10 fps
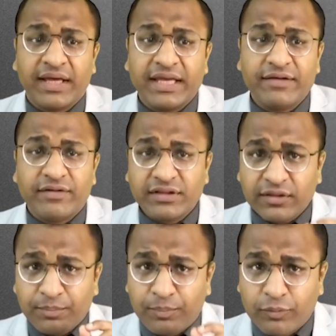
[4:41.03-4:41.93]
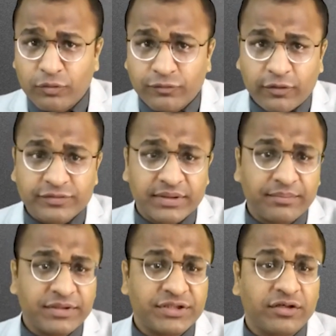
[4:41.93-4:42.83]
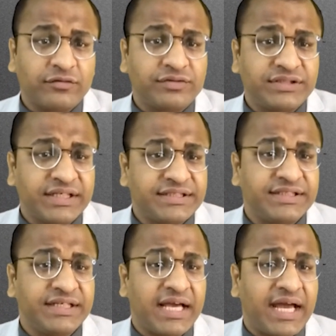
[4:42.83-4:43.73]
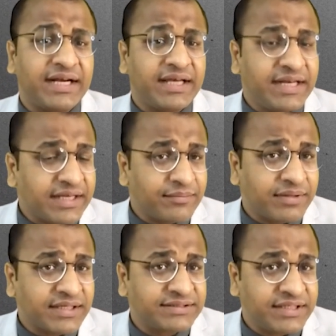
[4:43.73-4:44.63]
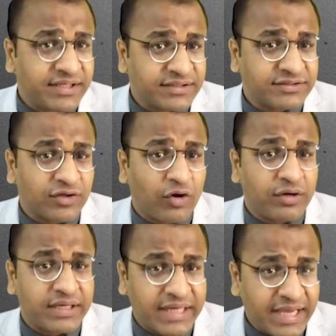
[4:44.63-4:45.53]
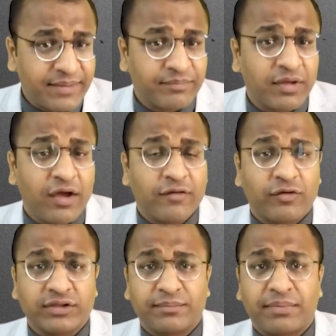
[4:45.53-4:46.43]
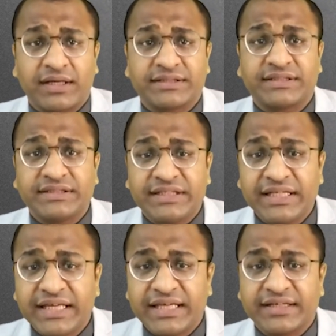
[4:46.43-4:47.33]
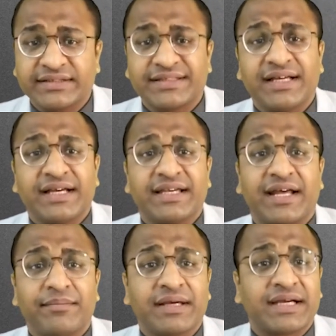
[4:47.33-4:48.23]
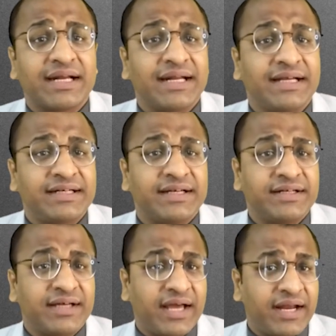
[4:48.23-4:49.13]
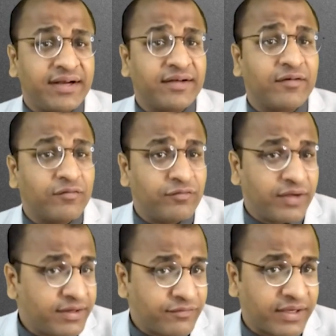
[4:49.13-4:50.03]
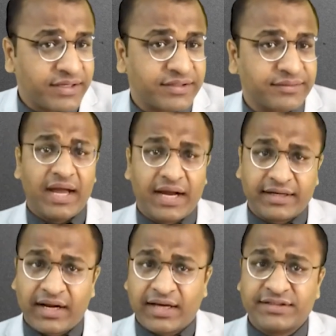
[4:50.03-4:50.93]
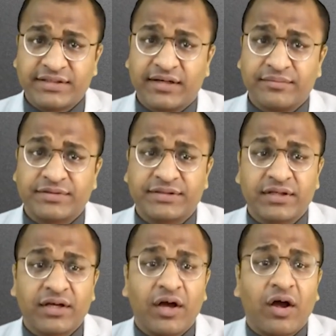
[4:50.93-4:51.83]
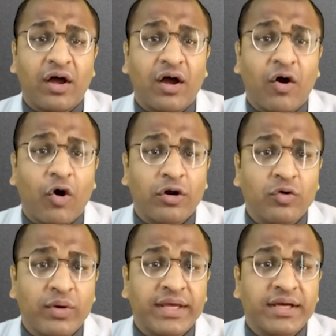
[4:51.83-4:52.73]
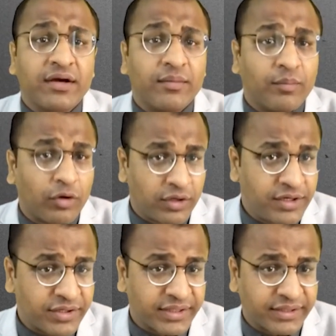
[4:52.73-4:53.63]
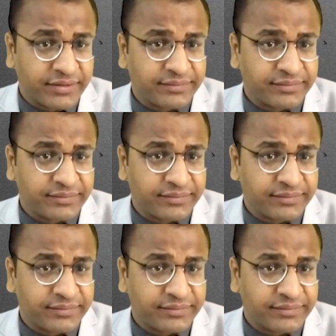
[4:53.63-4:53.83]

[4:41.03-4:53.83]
Even the proof of submission of GST and income tax returns on time for the past 3 years can be collected and verified. At last comes ongoing monitoring.